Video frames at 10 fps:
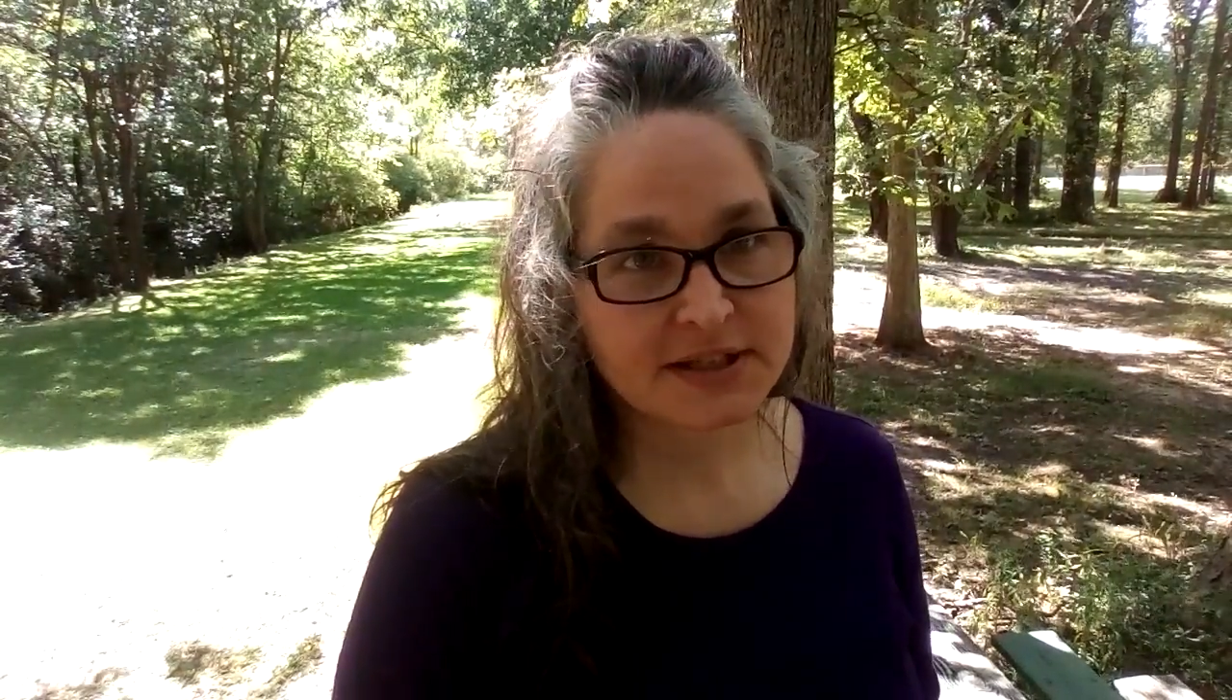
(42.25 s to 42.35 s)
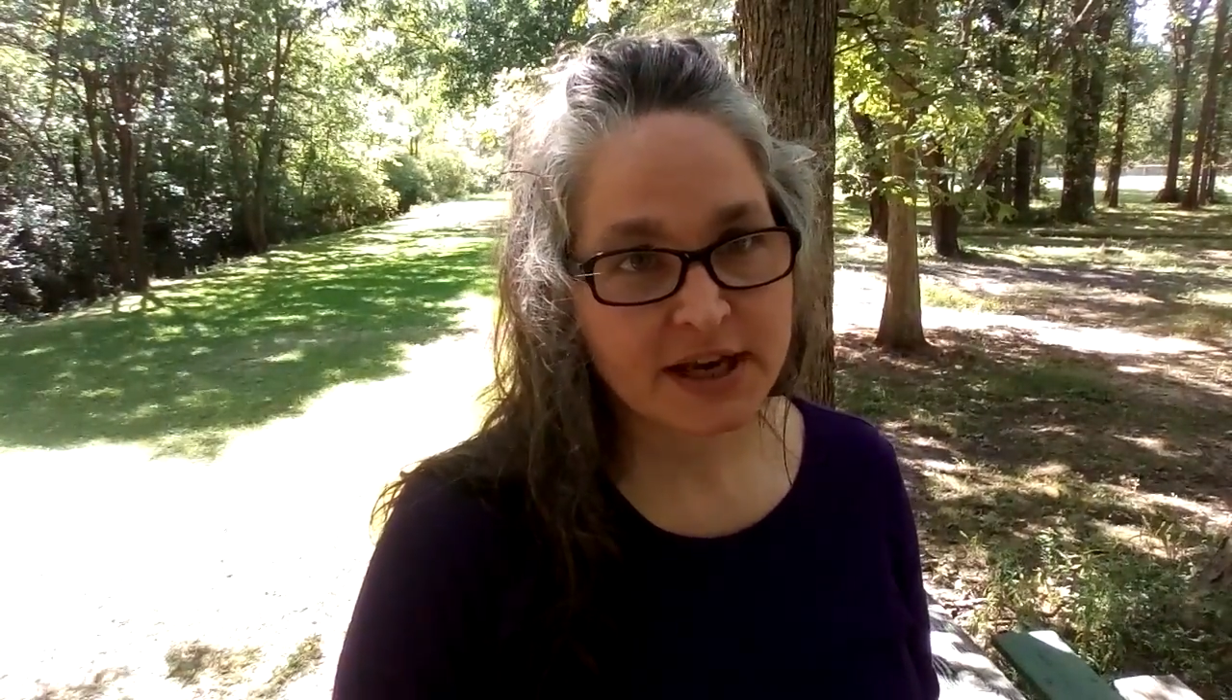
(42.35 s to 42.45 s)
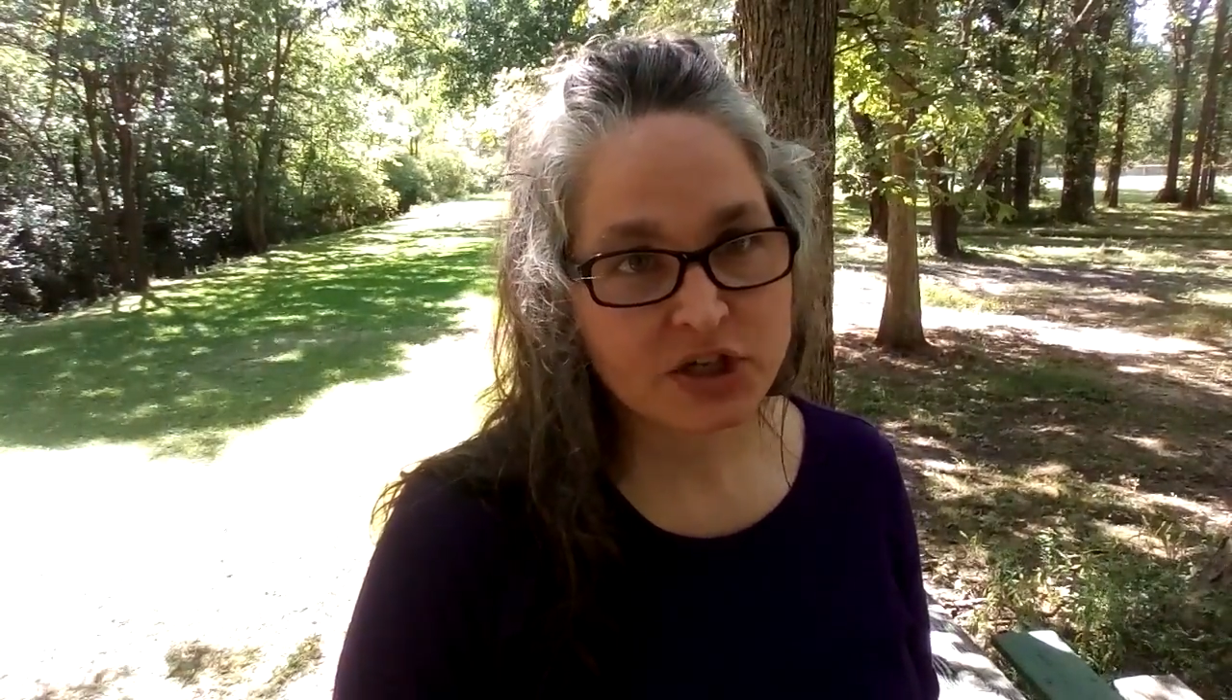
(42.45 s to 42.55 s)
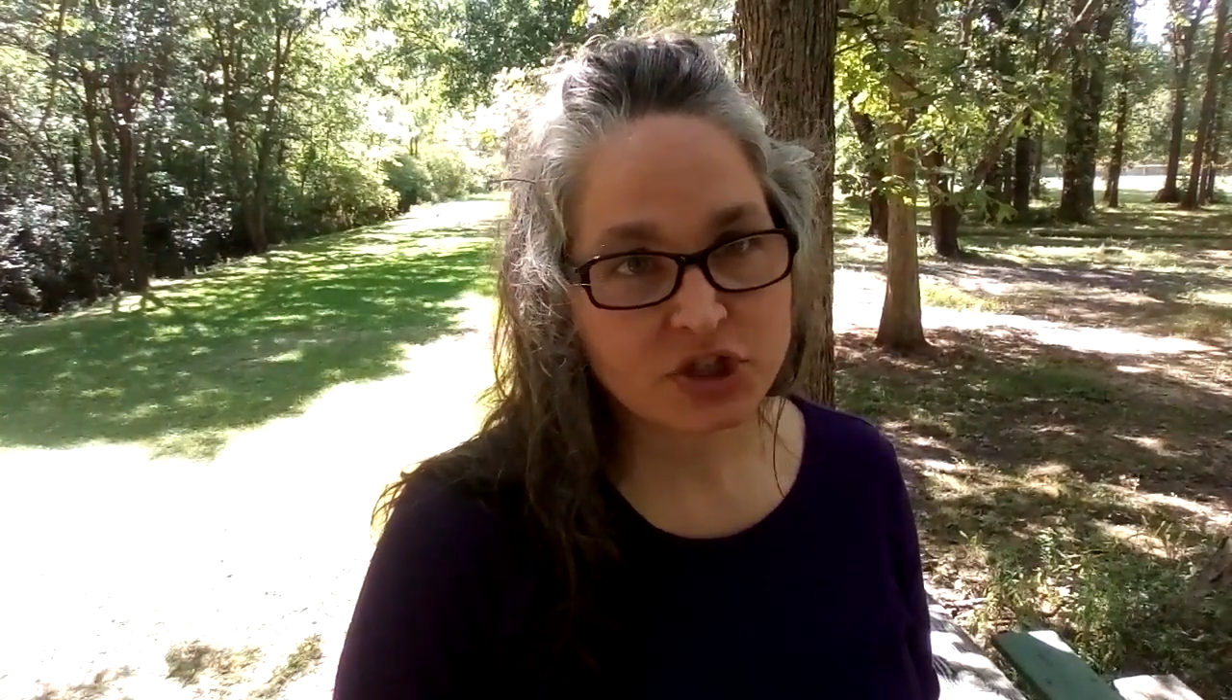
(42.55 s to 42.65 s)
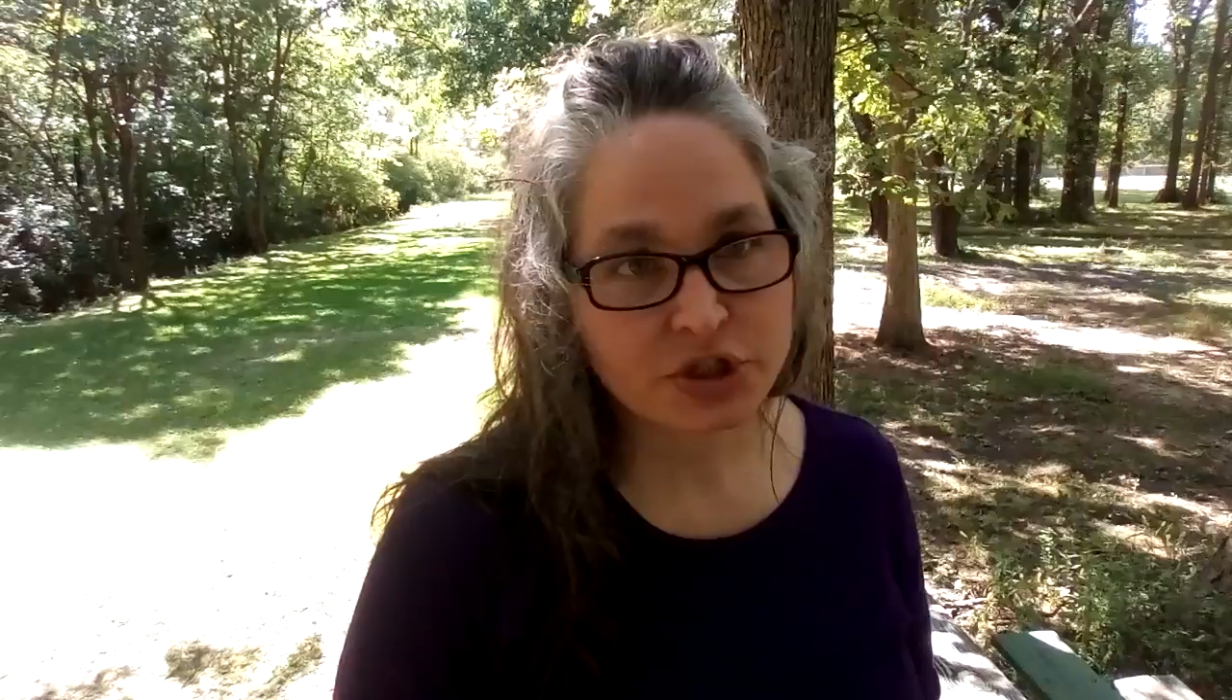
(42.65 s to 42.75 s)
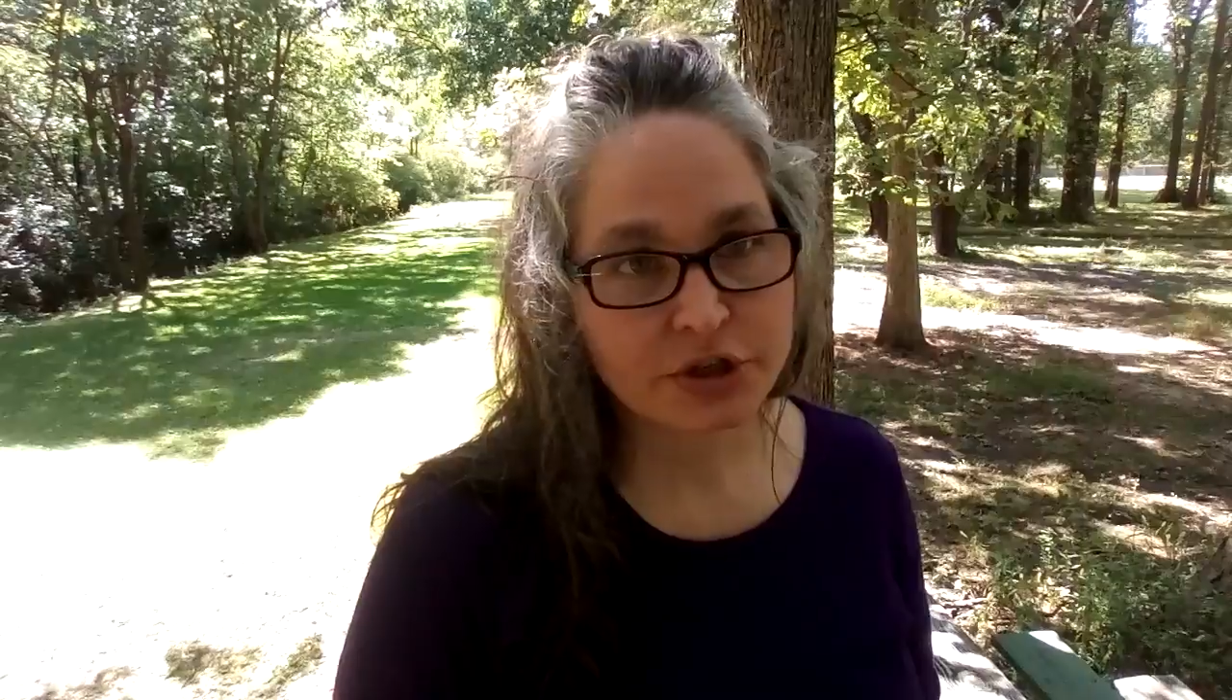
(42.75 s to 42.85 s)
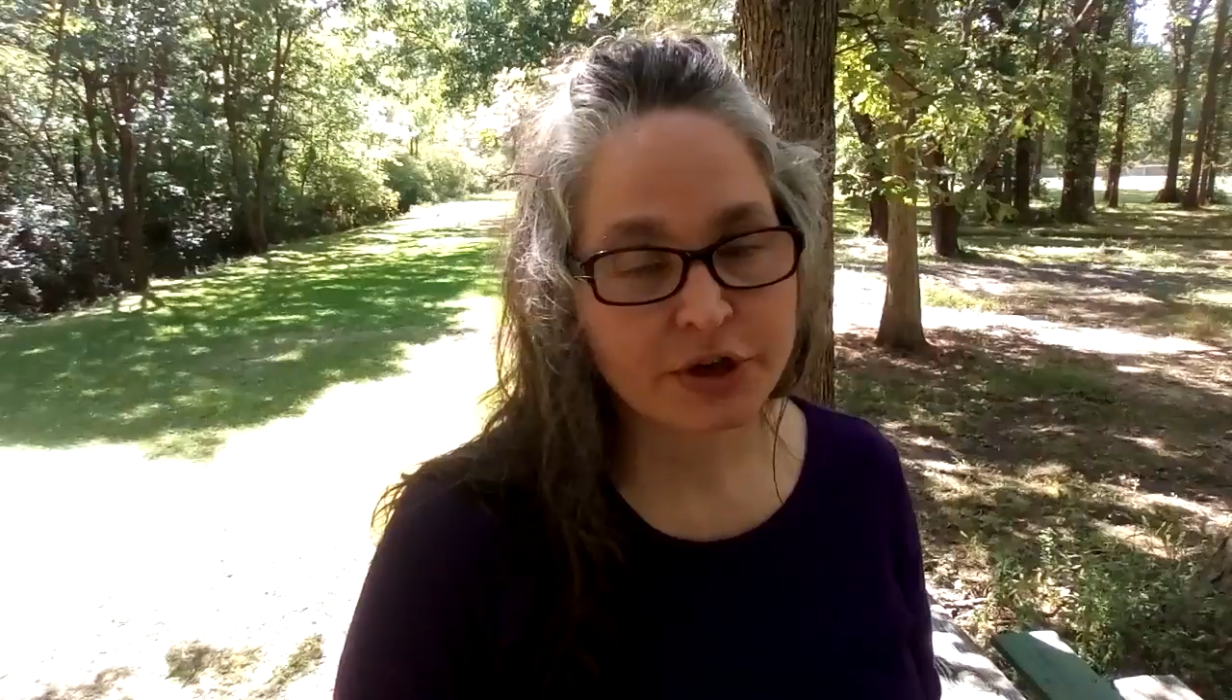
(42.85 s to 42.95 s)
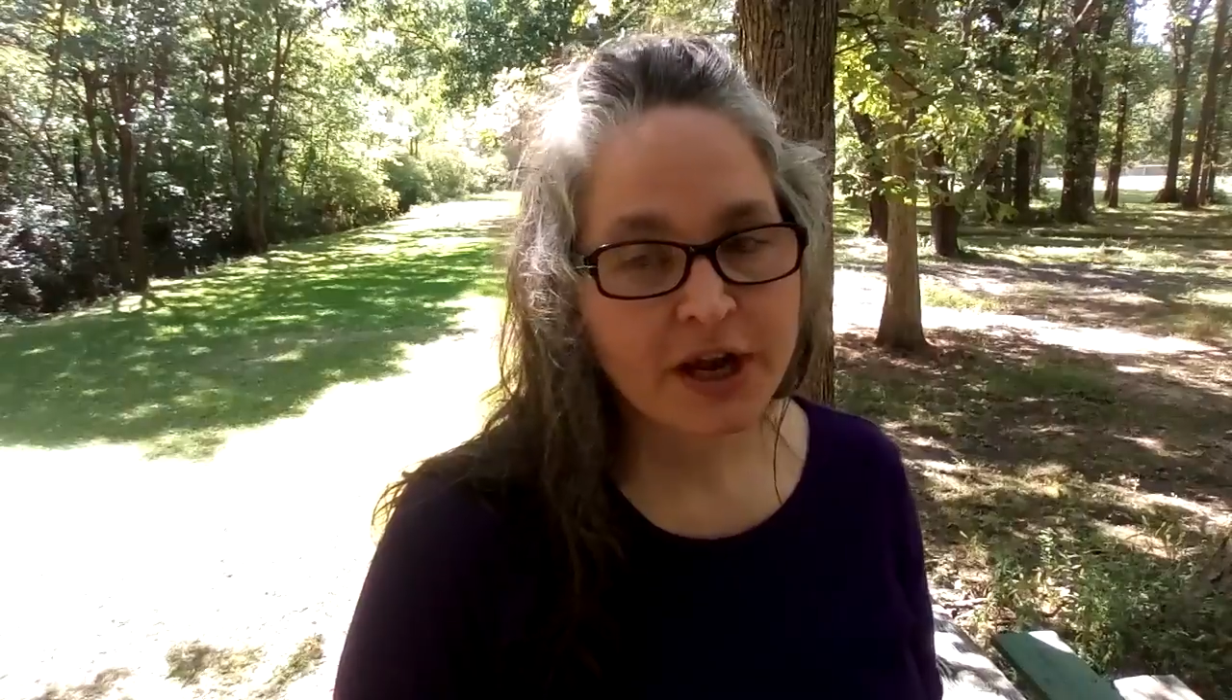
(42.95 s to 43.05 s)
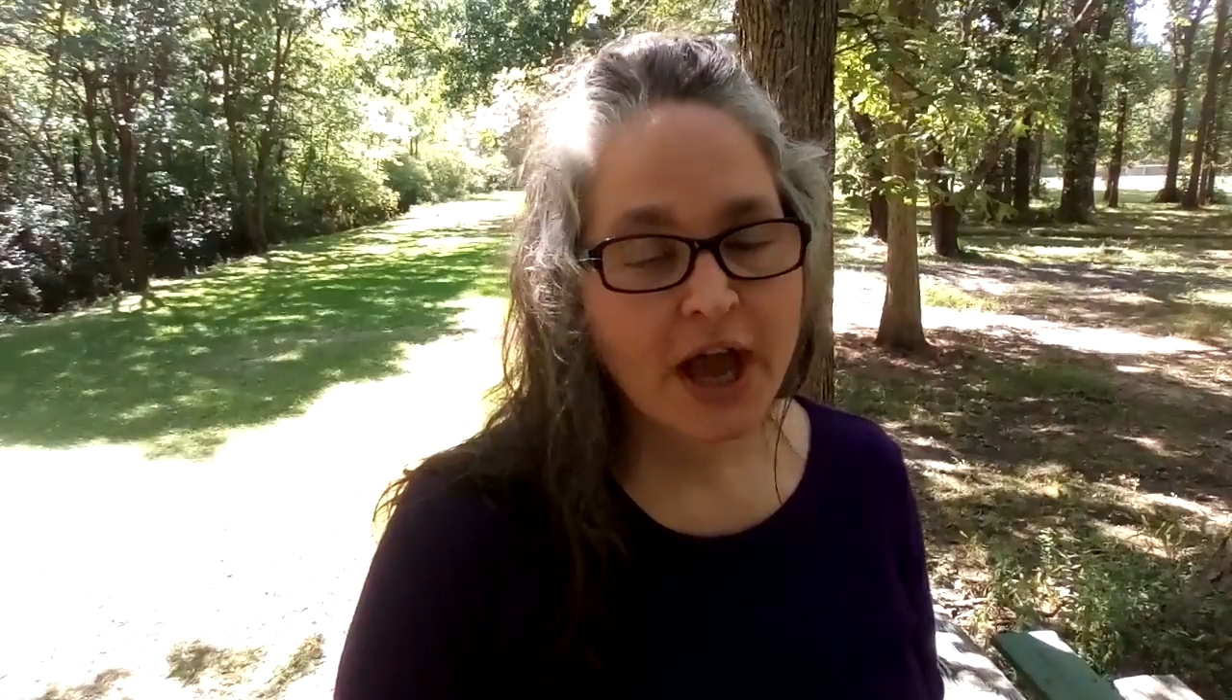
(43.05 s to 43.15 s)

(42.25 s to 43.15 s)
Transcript: texture.